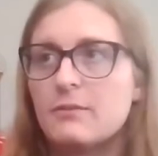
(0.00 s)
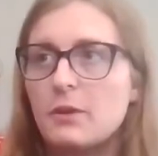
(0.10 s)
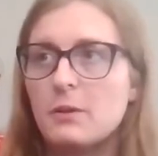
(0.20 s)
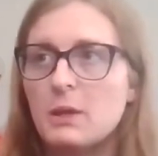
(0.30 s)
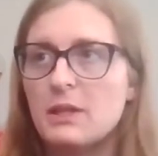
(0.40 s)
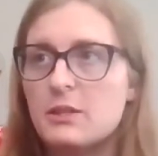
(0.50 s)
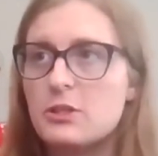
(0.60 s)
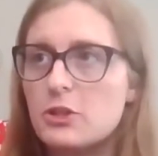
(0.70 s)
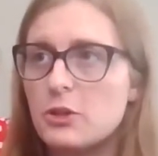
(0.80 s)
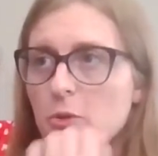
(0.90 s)
for the month
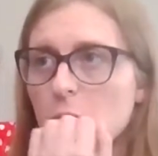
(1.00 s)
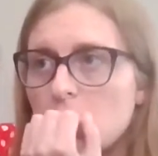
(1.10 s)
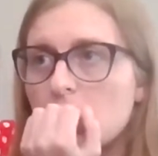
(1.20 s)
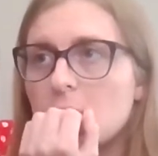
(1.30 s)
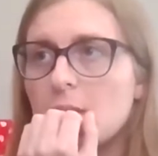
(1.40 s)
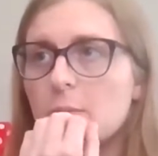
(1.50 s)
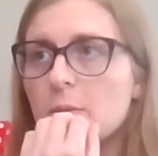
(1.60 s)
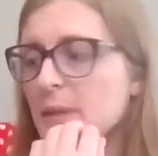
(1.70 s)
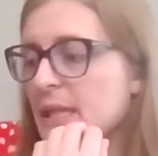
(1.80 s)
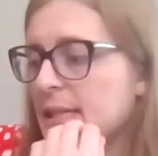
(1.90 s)
of June, it
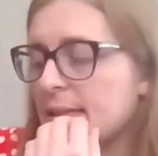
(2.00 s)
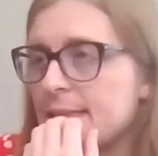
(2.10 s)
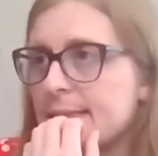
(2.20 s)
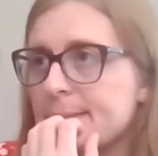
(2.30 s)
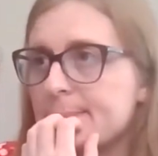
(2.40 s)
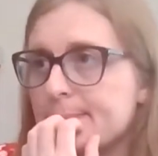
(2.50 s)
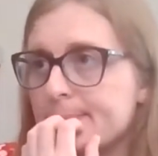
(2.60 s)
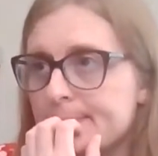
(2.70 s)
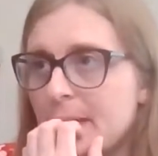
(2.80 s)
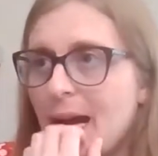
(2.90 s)
would be
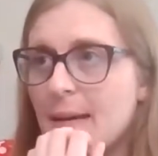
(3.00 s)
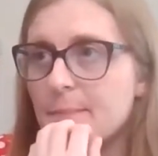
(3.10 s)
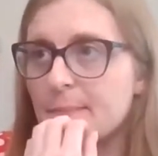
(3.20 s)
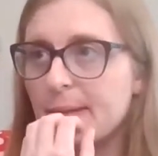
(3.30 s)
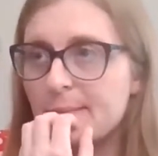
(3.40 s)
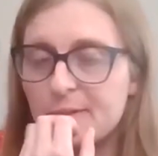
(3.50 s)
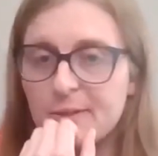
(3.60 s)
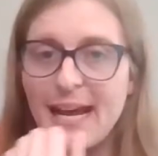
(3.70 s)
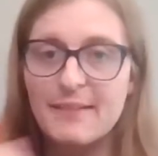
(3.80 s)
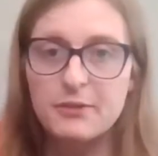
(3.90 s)
I'm
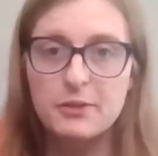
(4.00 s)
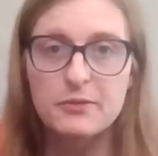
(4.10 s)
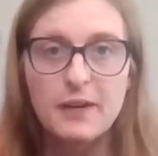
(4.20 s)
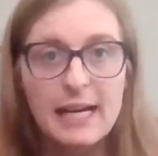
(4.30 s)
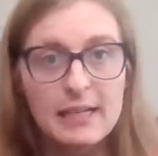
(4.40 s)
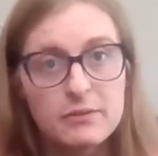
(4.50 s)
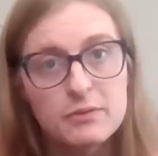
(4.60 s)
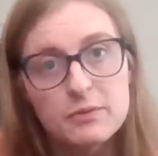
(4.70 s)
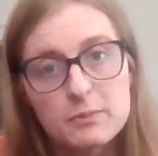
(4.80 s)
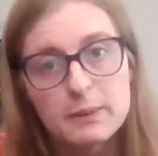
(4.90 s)
free after 5,
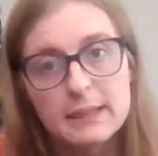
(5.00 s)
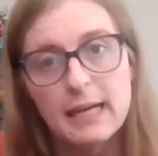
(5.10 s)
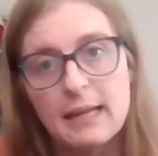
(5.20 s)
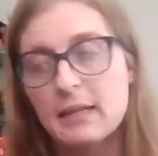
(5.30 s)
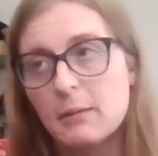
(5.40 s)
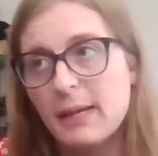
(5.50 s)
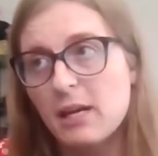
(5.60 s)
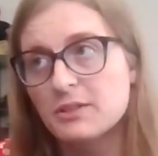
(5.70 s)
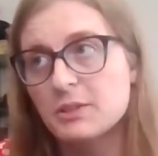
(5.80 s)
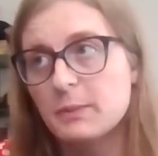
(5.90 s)
but there may
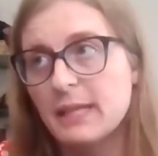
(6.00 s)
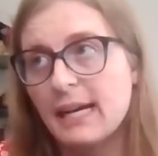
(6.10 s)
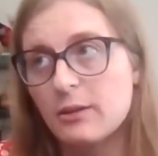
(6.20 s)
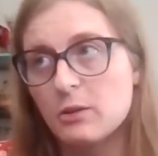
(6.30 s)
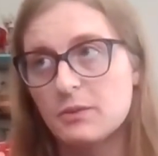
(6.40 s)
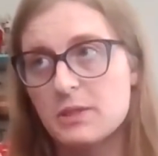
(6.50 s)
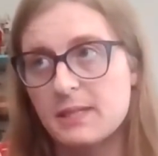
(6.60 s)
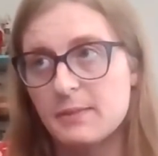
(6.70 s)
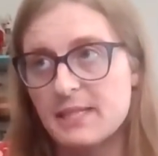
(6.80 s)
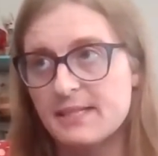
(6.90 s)
also be, I don't know if there's
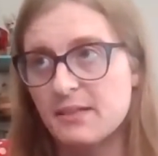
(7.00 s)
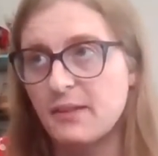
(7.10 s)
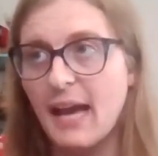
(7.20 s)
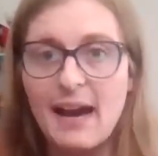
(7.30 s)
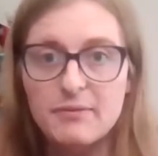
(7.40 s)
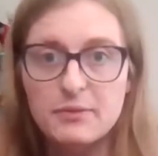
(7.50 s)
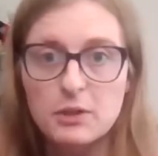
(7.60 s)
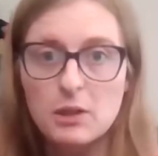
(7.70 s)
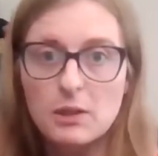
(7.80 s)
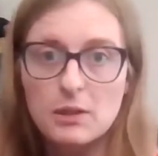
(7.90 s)
going to be stuff
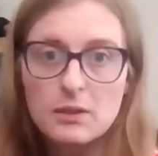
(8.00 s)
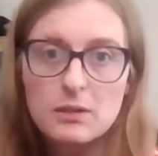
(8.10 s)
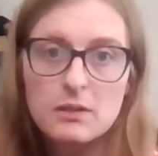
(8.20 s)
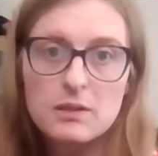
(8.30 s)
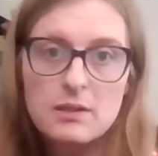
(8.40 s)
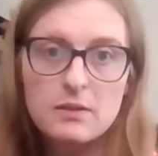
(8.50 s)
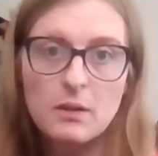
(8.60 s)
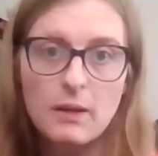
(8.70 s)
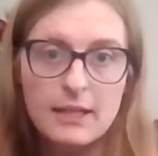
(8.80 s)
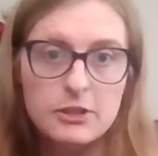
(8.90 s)
after
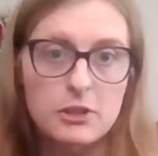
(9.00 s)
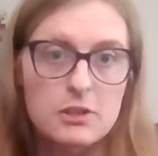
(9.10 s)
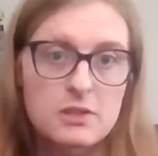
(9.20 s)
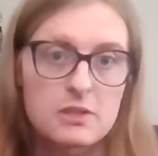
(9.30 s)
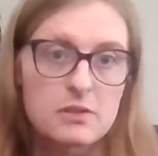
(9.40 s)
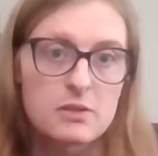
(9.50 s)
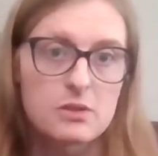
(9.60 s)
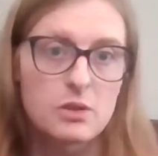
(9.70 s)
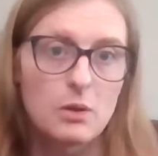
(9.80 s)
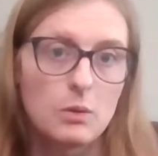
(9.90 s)
the lectures.
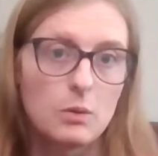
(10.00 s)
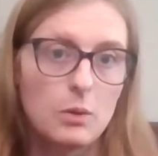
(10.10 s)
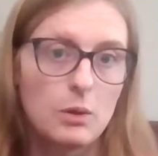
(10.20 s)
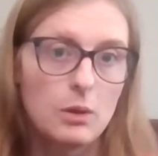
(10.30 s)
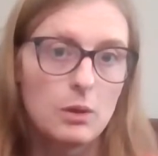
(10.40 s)
So